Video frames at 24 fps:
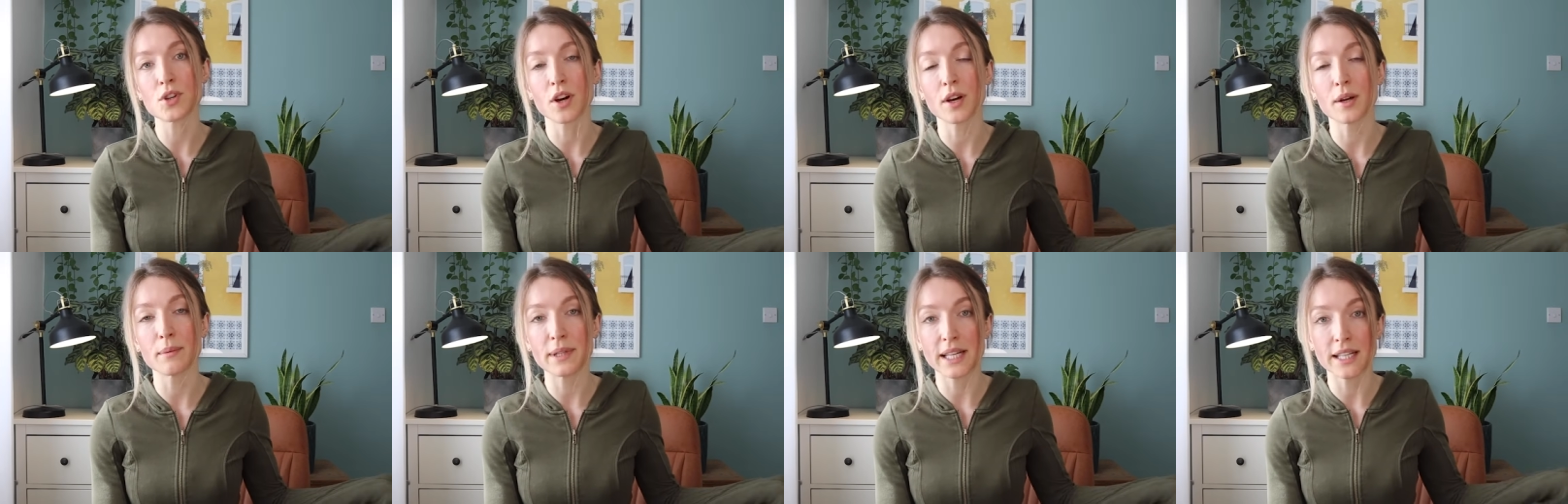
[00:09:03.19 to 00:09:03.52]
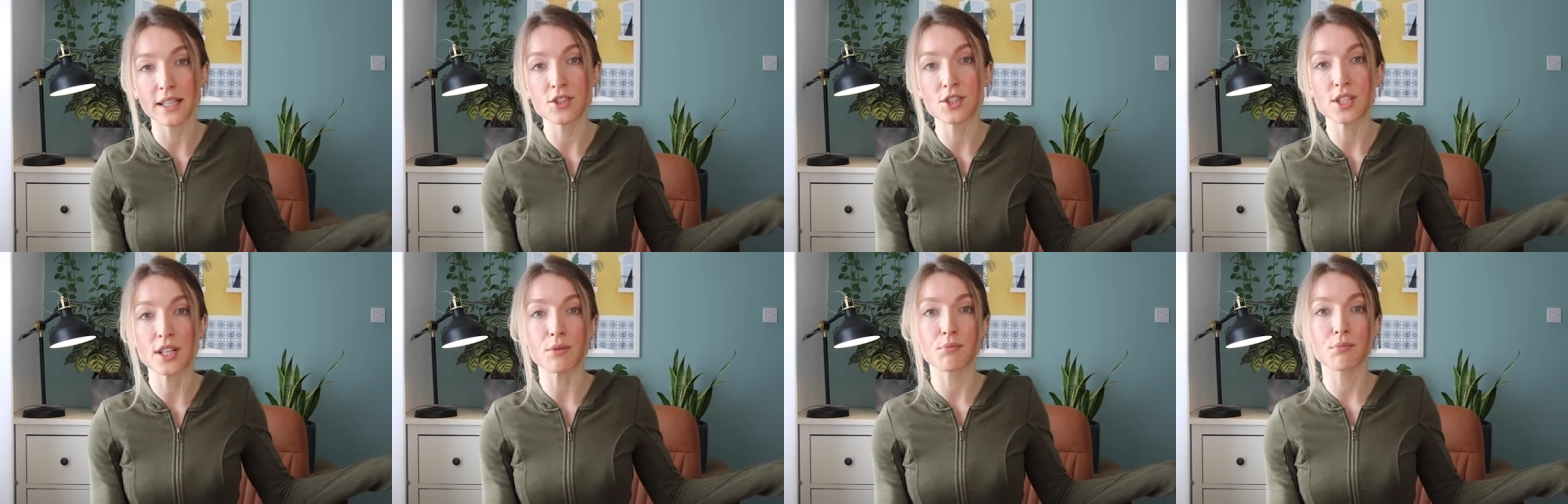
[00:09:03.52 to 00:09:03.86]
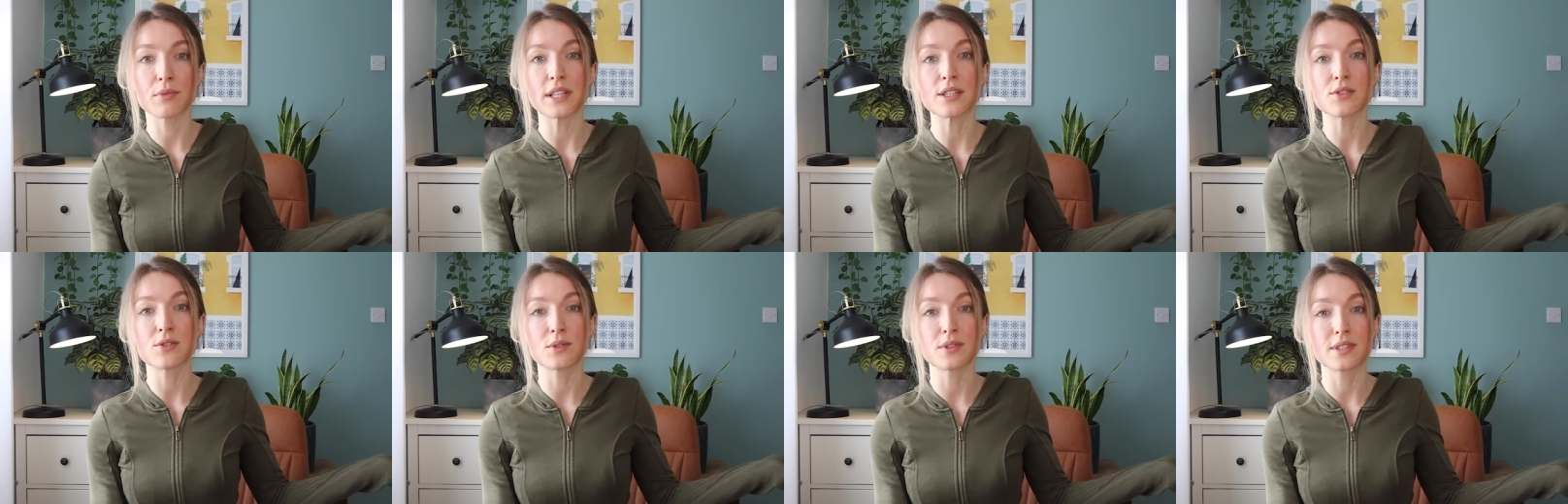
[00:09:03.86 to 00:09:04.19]
time and energy and
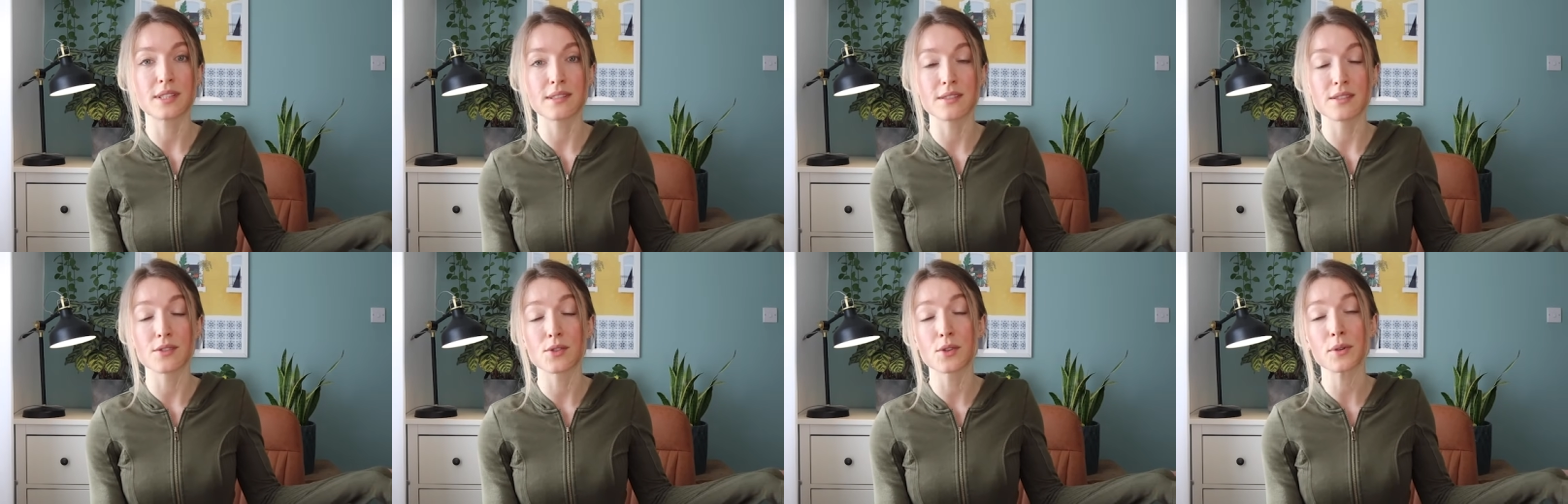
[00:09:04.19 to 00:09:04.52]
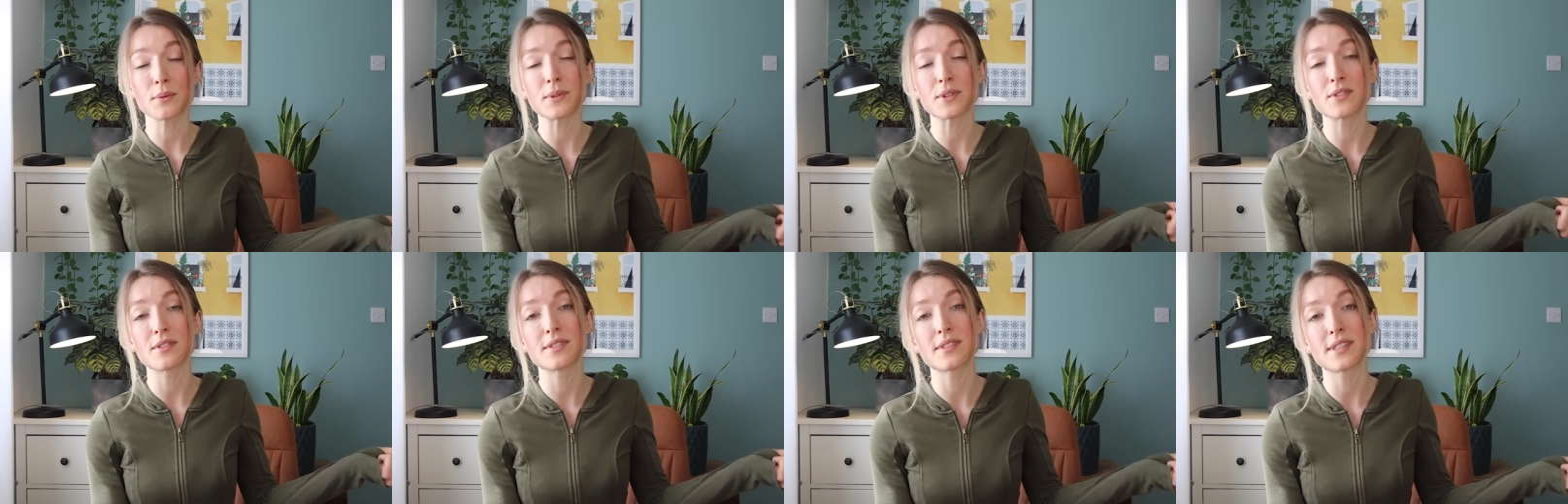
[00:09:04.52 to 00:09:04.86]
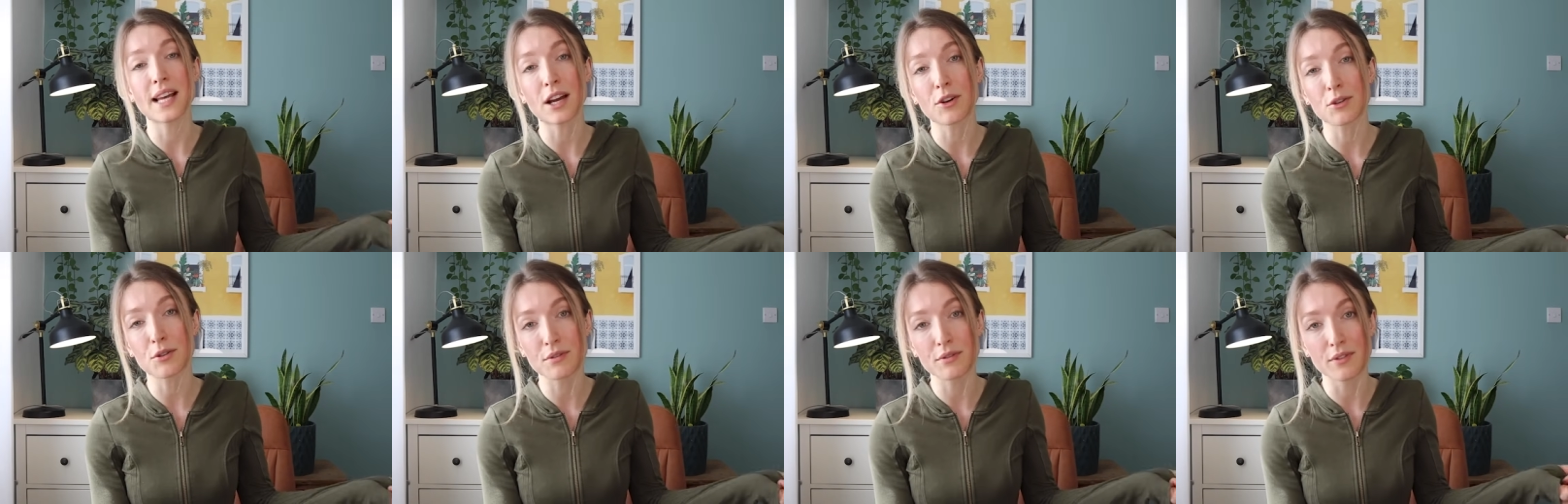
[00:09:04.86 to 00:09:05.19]
resources and so much
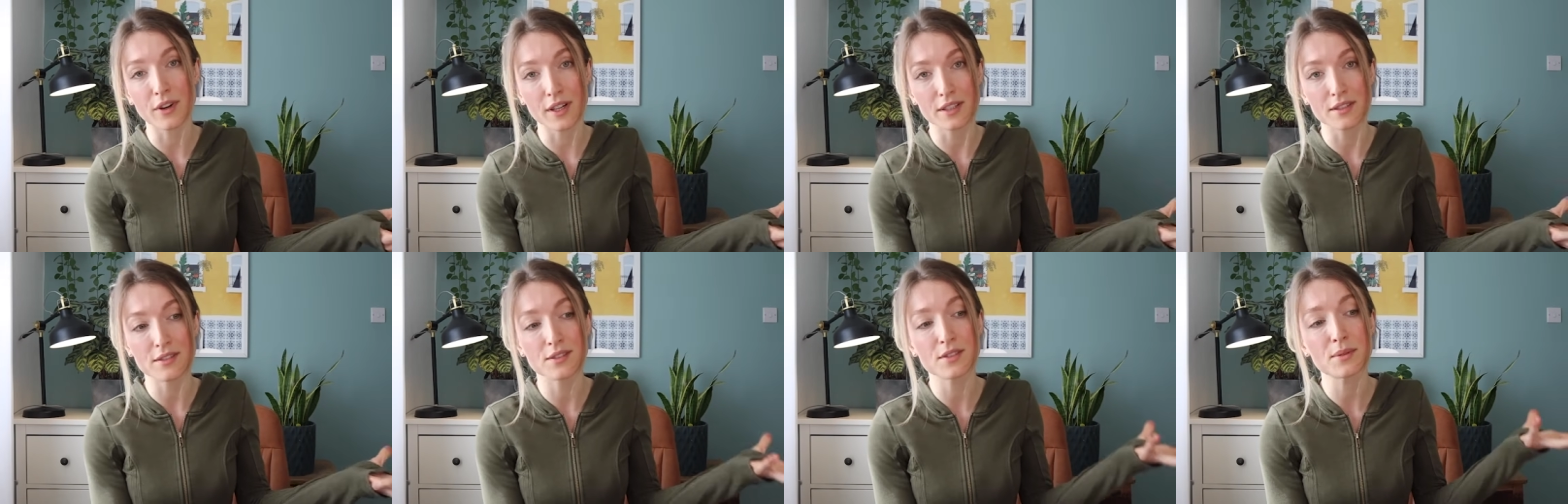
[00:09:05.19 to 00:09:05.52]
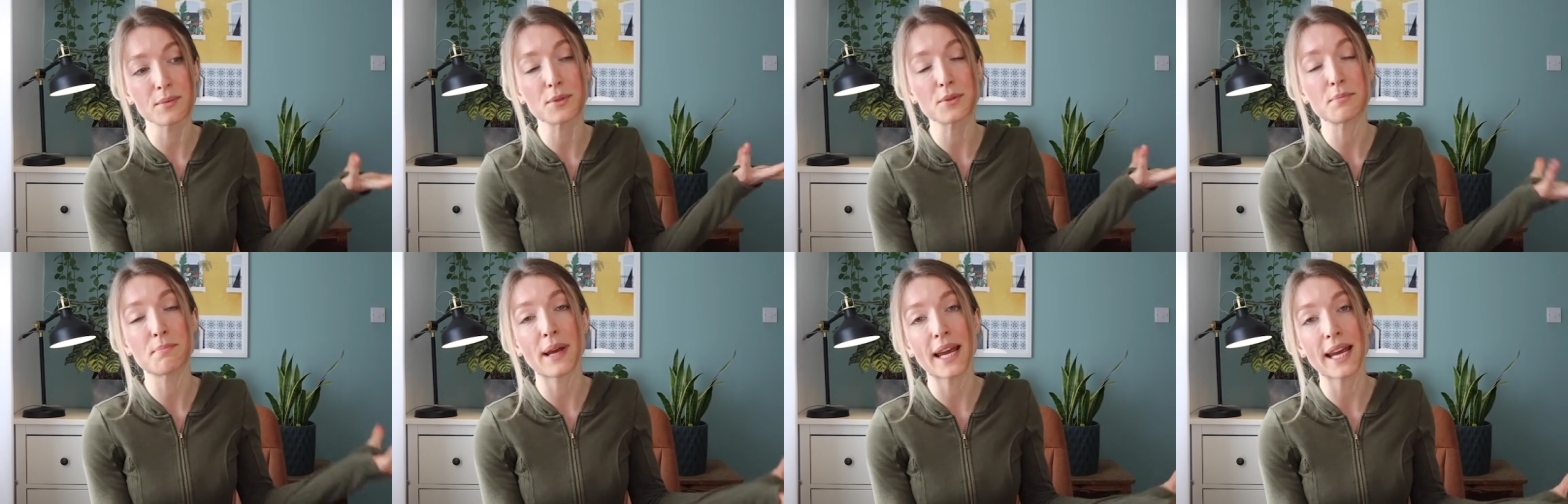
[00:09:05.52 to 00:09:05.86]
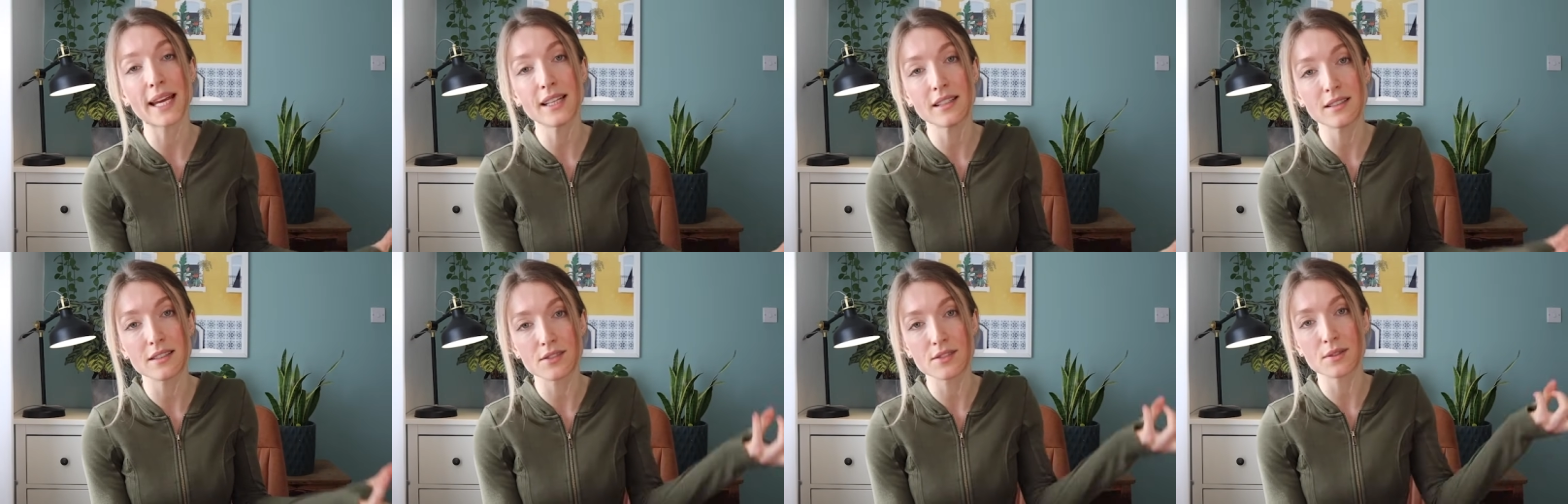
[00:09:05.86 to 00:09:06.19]
sacrifice and so much
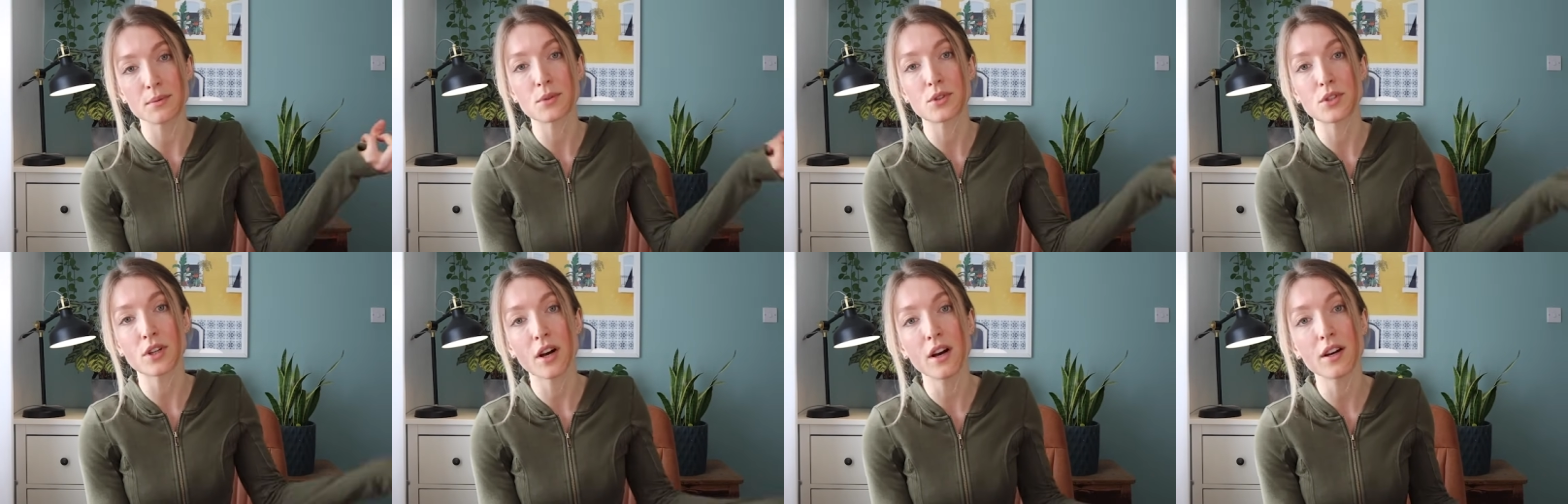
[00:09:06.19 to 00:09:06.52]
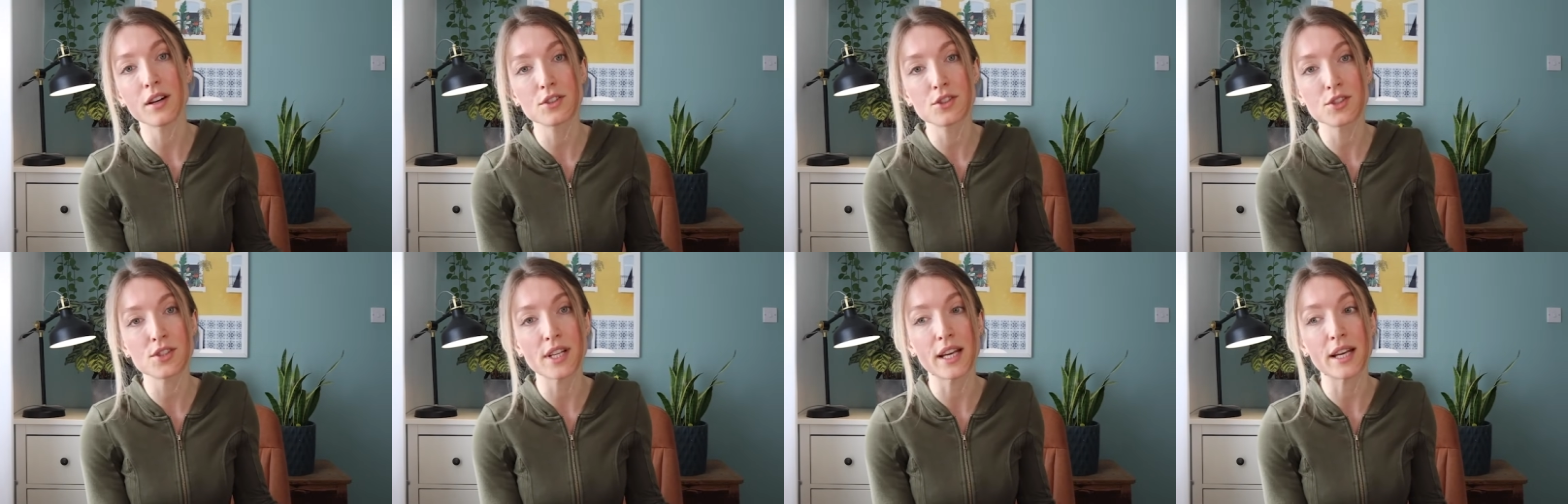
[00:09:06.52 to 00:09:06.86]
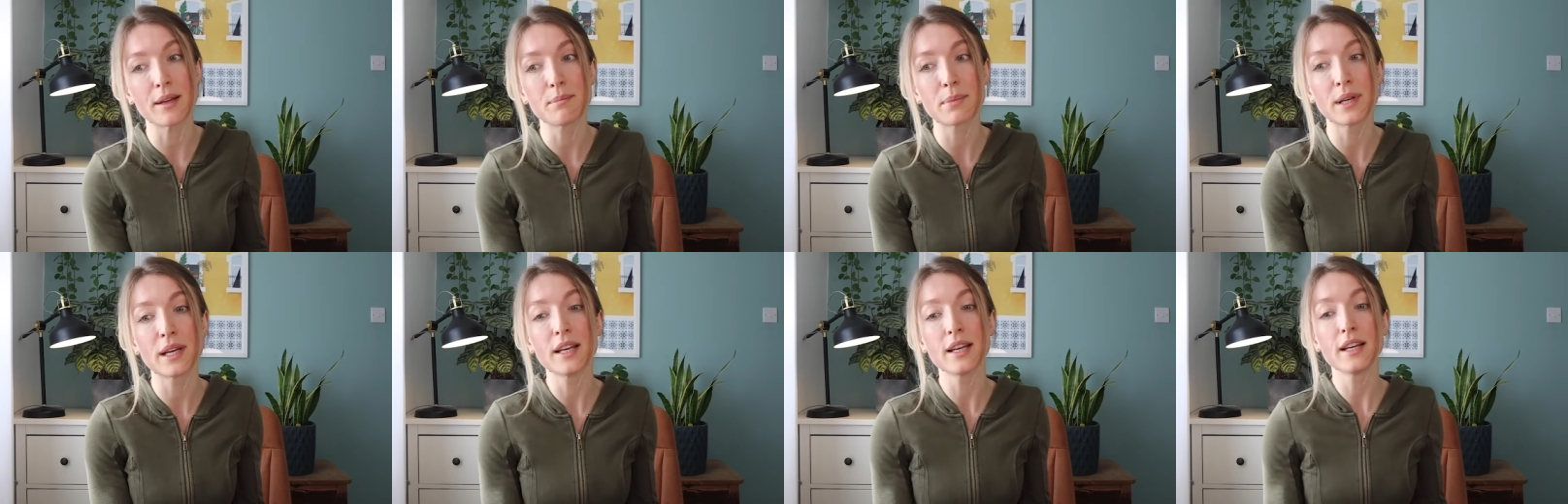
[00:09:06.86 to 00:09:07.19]
pain and so much hardship